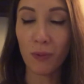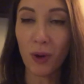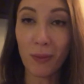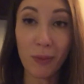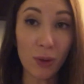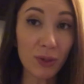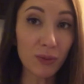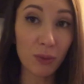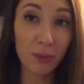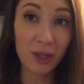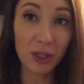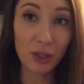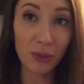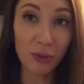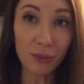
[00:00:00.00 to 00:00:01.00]
What most
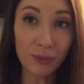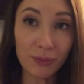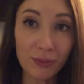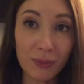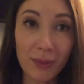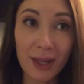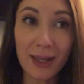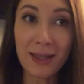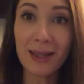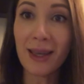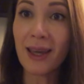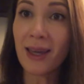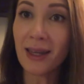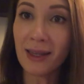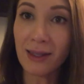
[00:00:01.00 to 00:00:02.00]
women do is
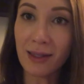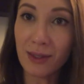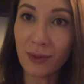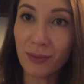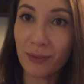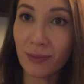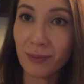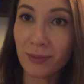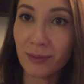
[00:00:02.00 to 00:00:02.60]
they hint.